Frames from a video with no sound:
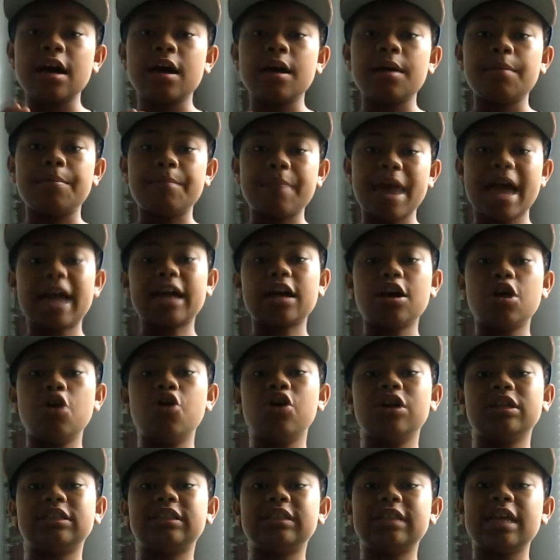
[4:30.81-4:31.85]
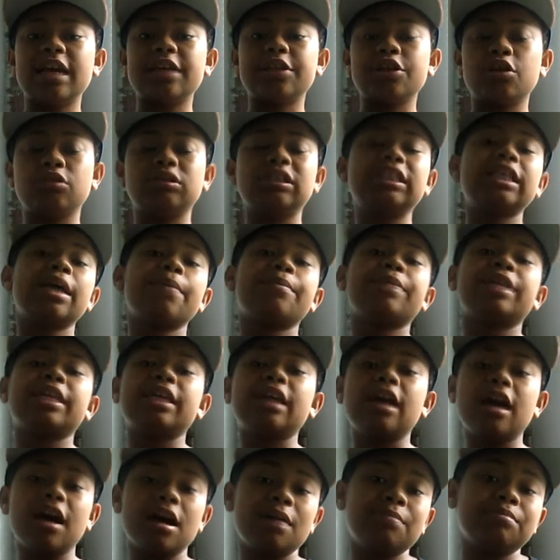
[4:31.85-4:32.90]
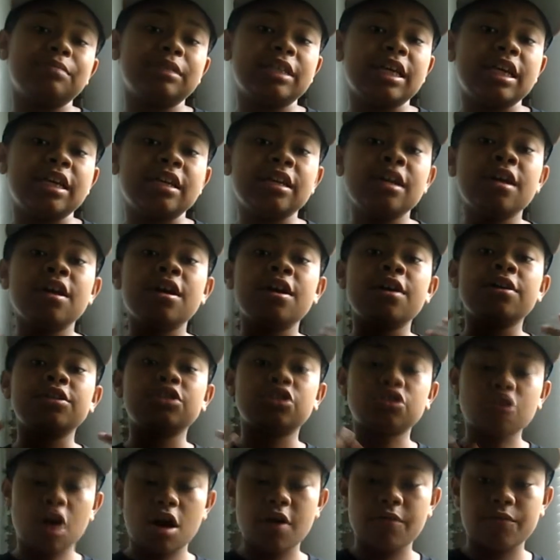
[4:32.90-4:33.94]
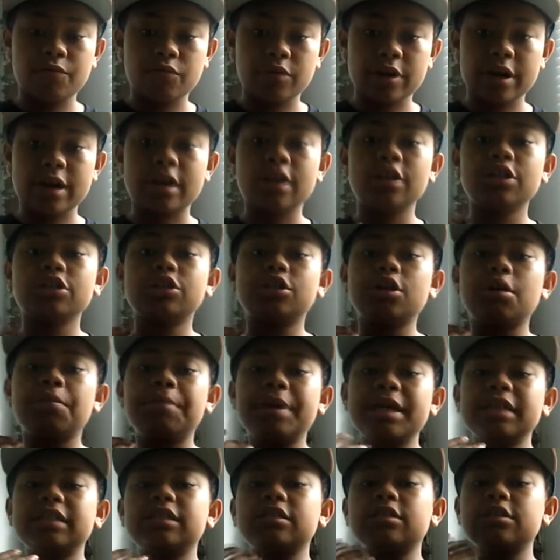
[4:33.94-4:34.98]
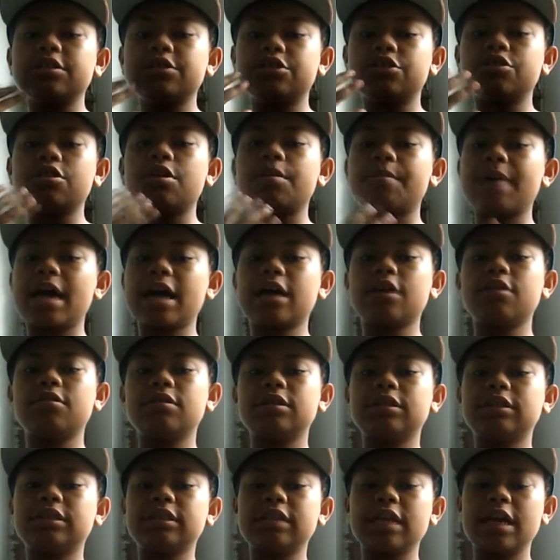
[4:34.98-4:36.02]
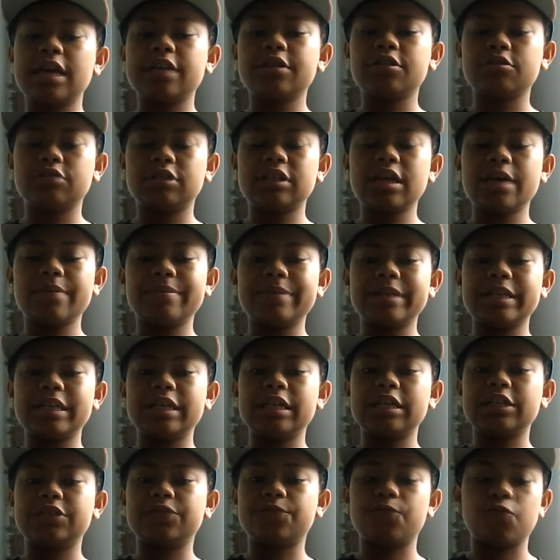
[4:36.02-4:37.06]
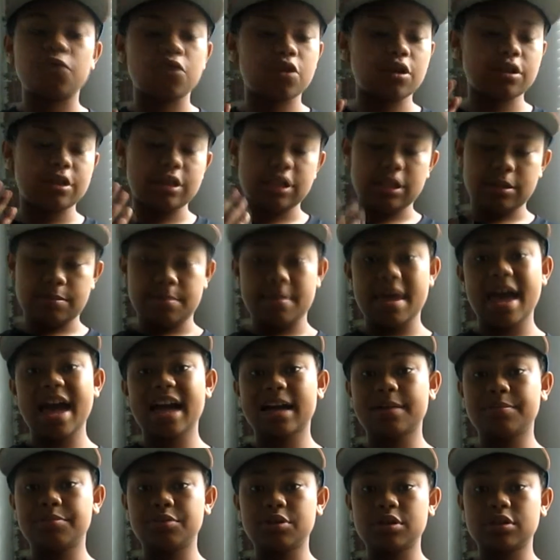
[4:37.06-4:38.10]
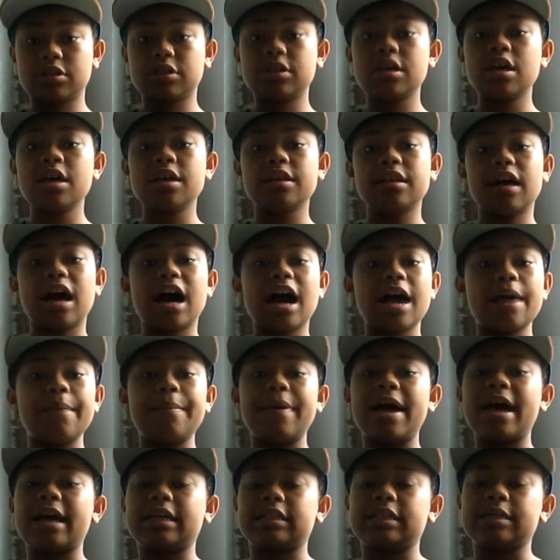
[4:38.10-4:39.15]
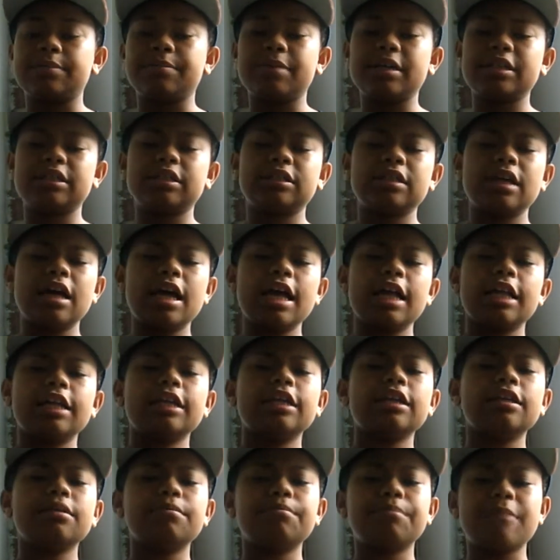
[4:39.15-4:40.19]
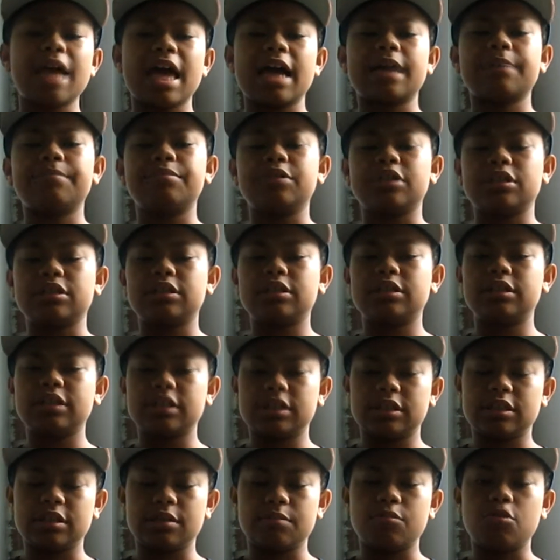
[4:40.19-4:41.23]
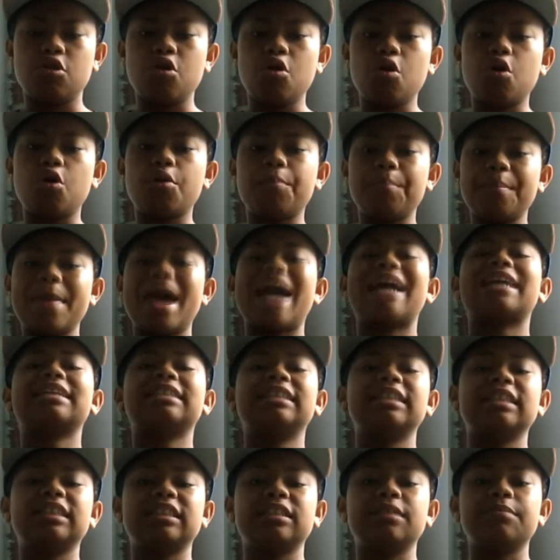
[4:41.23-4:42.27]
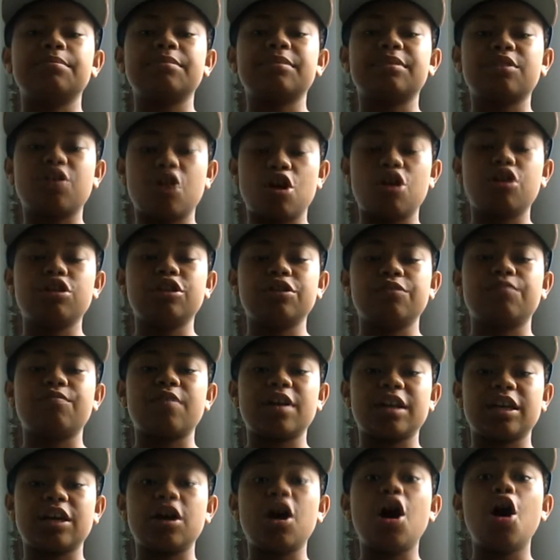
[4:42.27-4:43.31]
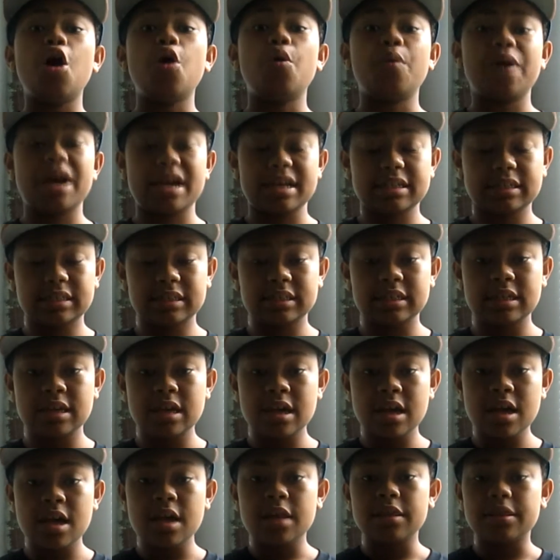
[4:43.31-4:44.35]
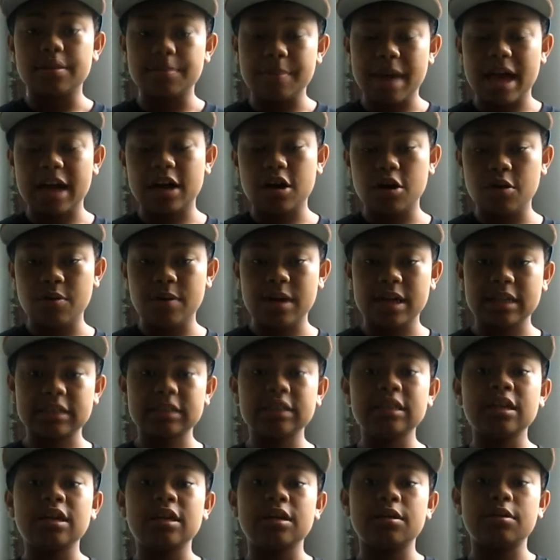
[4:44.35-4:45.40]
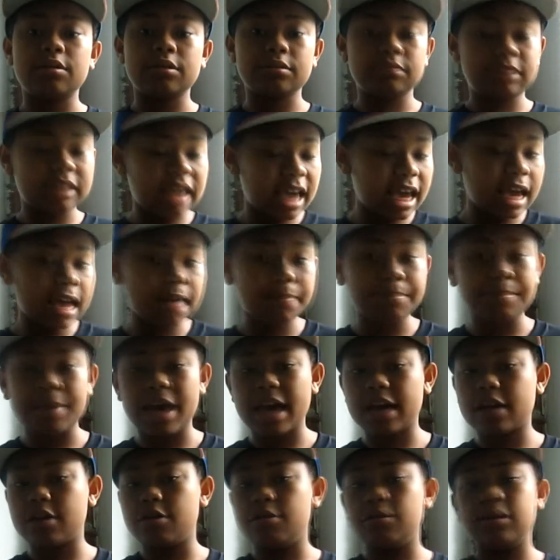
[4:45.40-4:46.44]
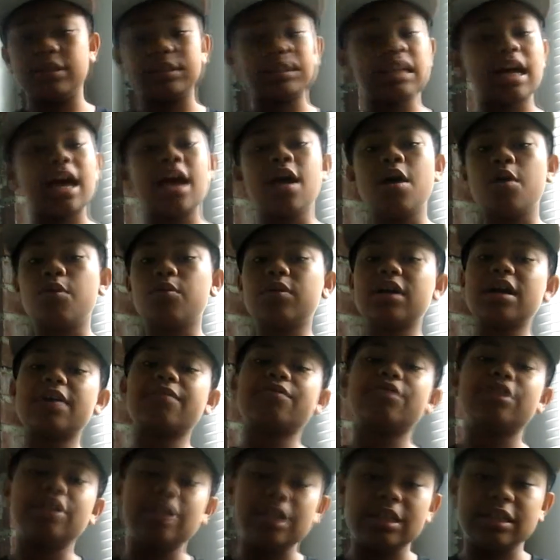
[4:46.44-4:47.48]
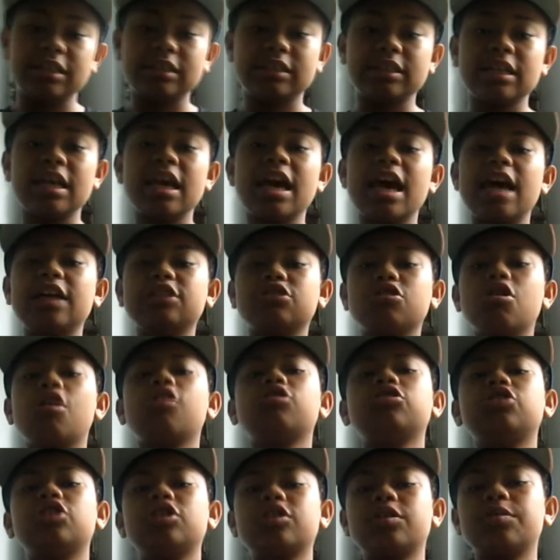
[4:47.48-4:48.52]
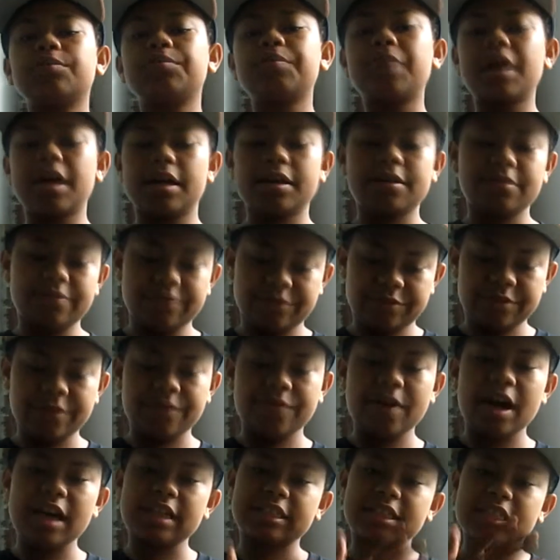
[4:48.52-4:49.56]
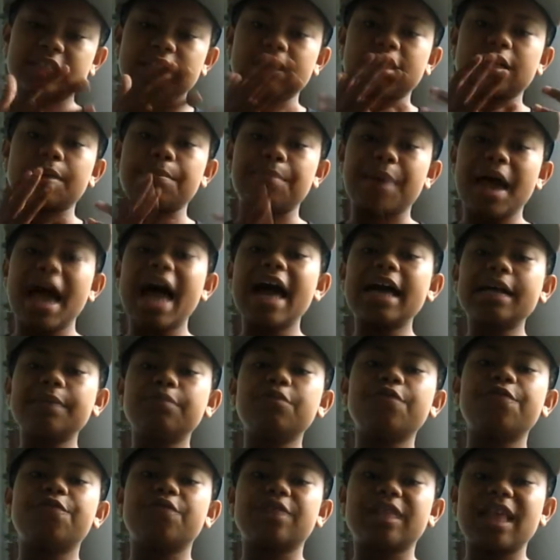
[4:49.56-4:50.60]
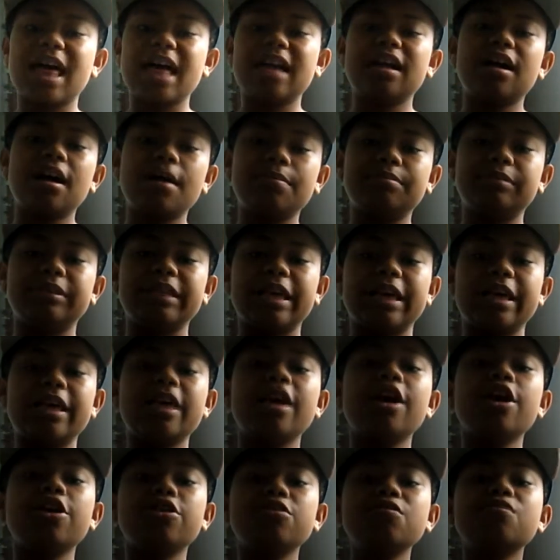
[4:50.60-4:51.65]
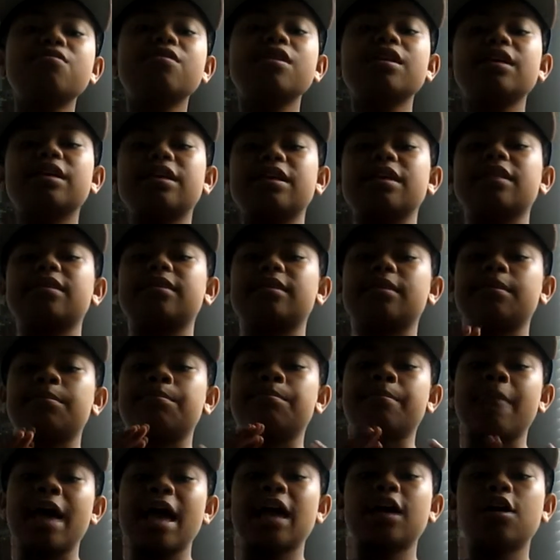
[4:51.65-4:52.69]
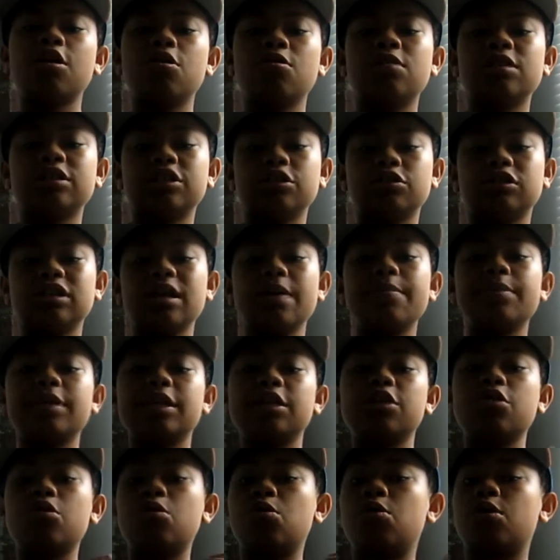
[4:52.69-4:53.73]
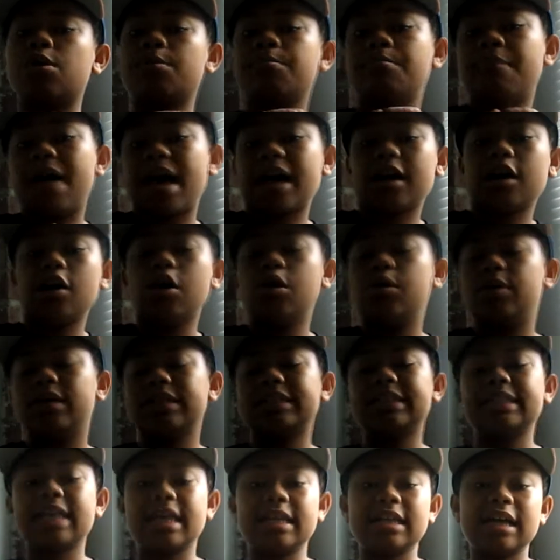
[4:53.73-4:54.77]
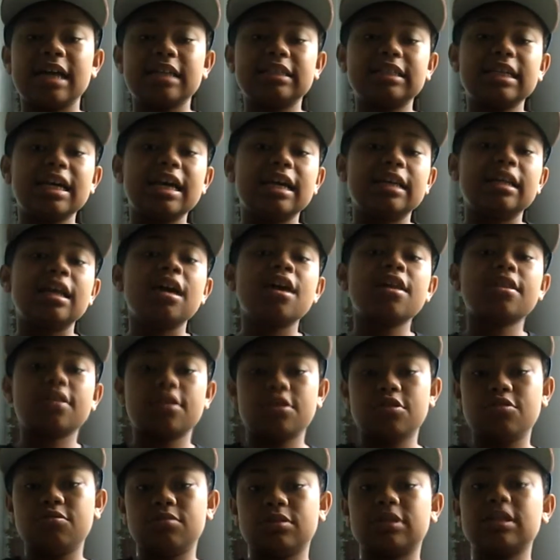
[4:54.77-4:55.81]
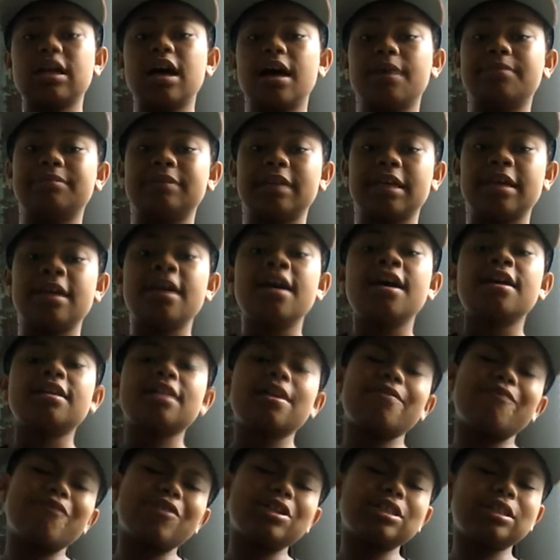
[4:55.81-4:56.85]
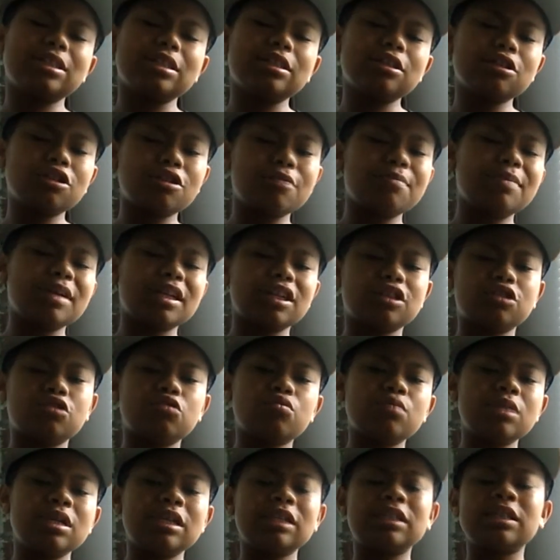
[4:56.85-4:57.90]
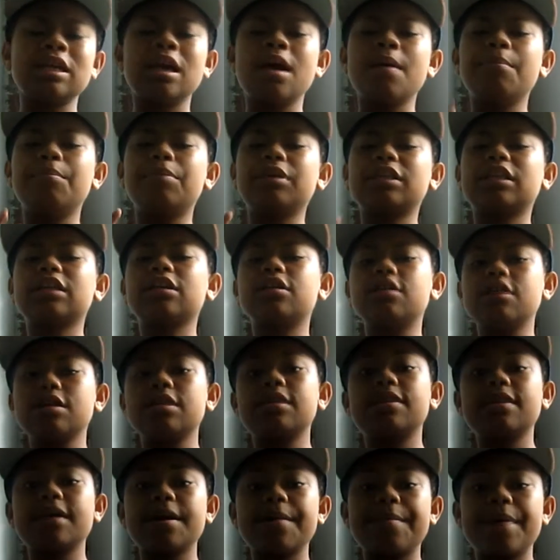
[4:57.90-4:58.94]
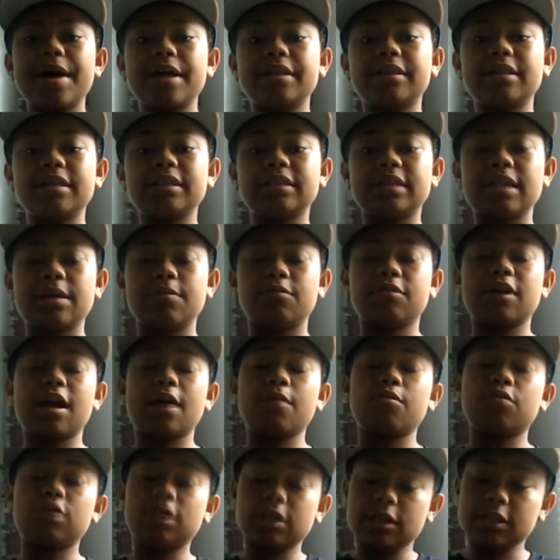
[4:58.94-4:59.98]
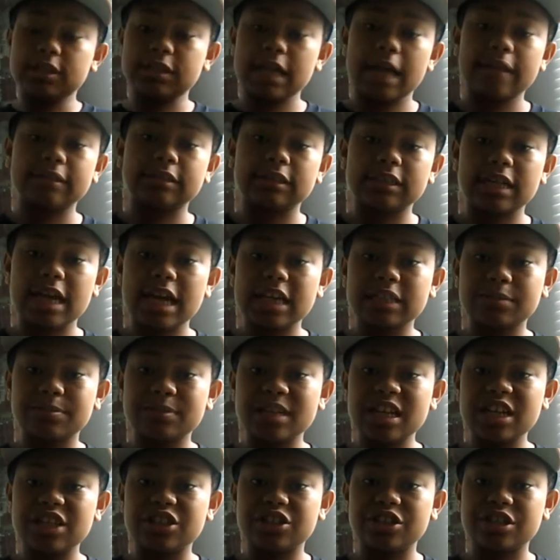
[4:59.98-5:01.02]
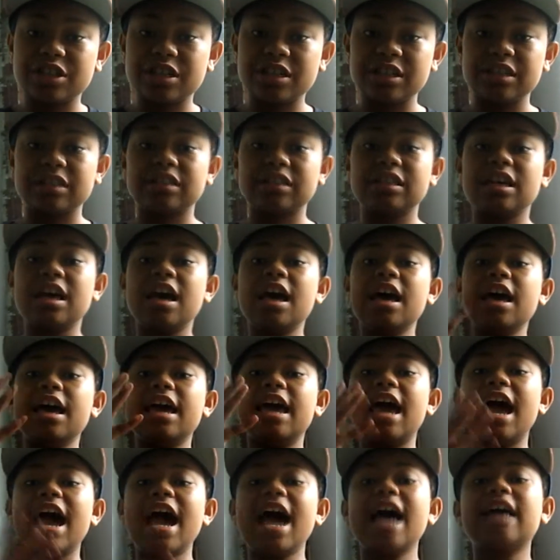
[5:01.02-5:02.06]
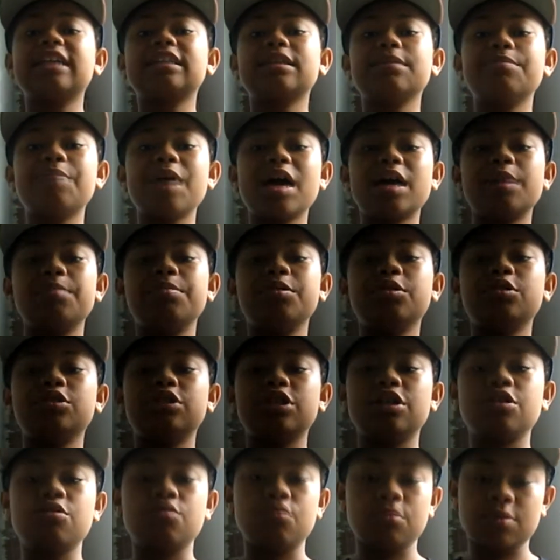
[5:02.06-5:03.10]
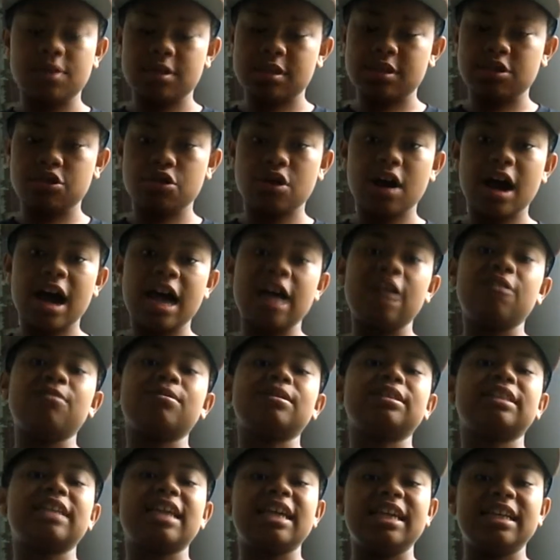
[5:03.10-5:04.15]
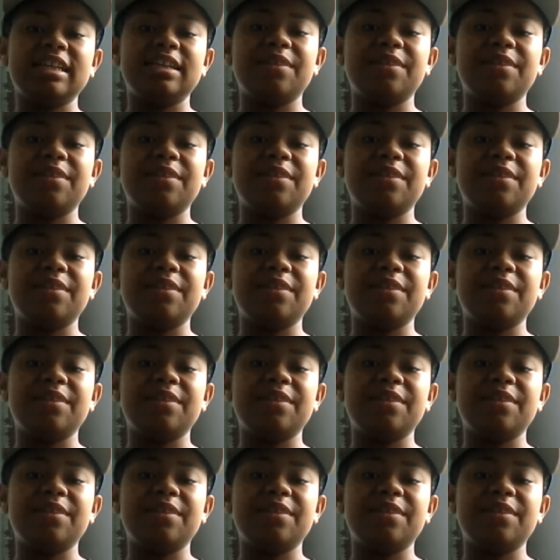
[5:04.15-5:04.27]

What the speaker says: Mac OS X Yosemite update software. So basically, as you know, Mac OS X Yosemite is for the MacBooks, the iMacs, and basically any MacBook system or Mac system currently running OS, the Mac OS 10, Mac OS 9, whatever it is. As long as your device is compatible for that update, you can get Mac OS Yosemite or Mac OS 10.10, the newest update. They fixed a little bit of tweaks, but the good thing about this, and what I want to get down to the explanation, is it has compatibility with your iOS 8